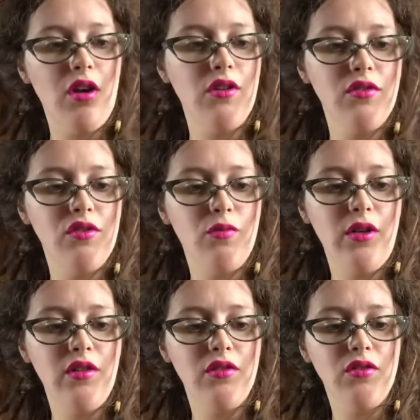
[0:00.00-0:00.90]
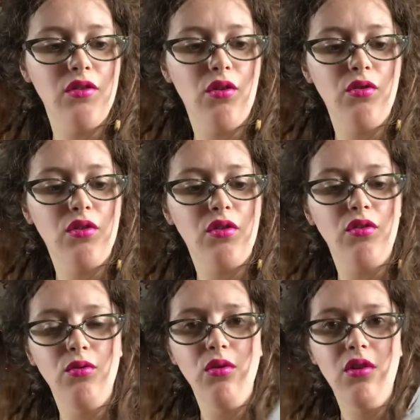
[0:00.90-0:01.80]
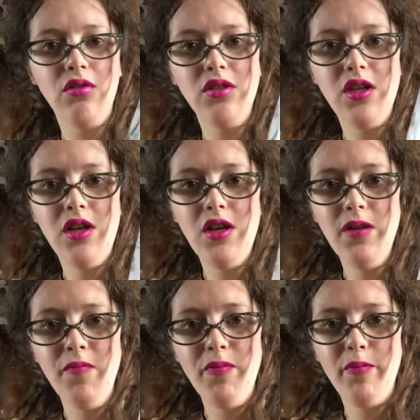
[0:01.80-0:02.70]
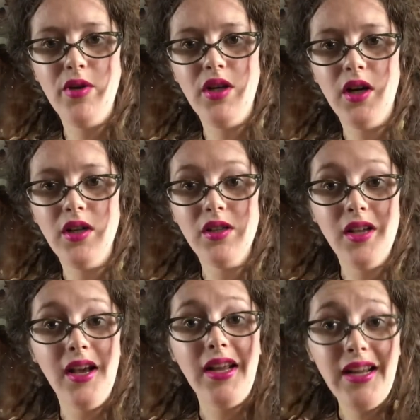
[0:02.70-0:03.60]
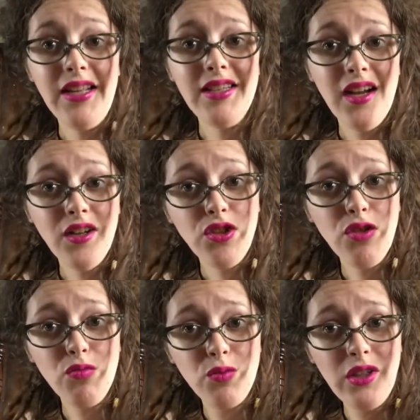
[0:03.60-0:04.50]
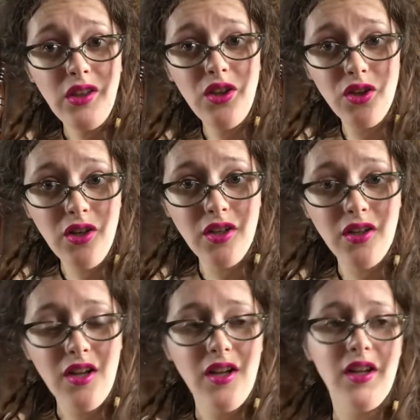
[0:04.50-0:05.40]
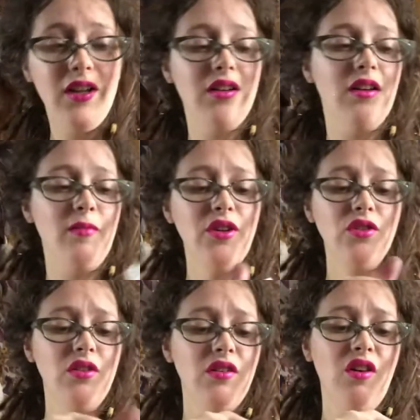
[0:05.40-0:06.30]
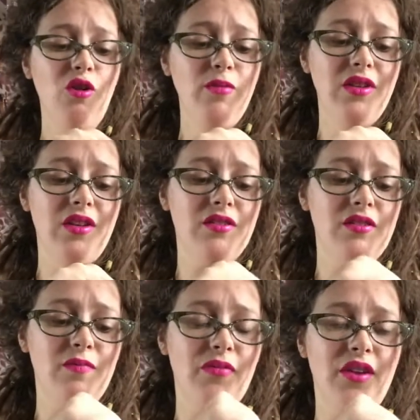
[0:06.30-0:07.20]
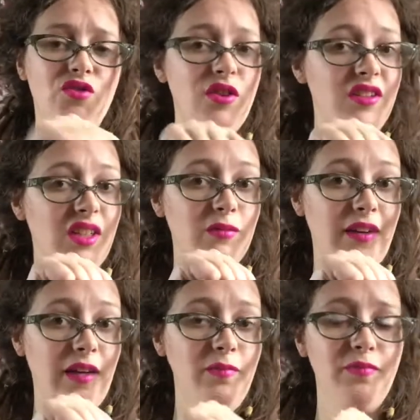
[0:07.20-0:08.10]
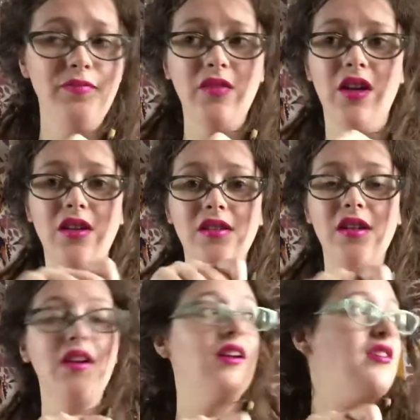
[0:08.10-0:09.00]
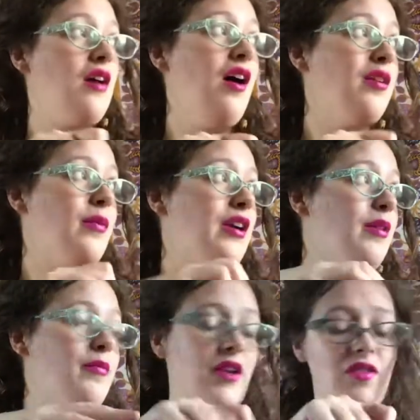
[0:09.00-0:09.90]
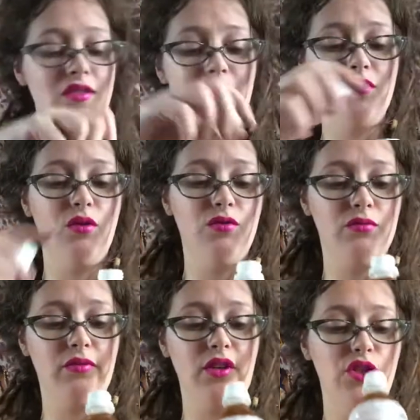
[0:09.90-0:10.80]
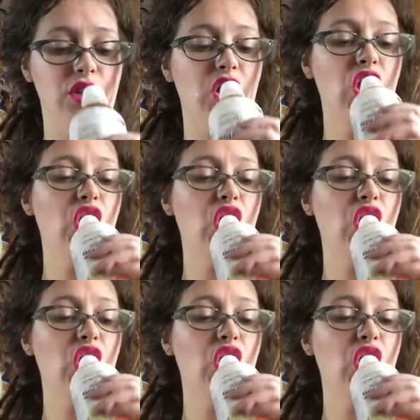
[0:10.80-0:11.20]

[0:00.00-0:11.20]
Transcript: unsweetened golden oolong tea because it's actually really good. And I'm actually gonna open this and drink some of it because it's hot up here and this is cold and refreshing.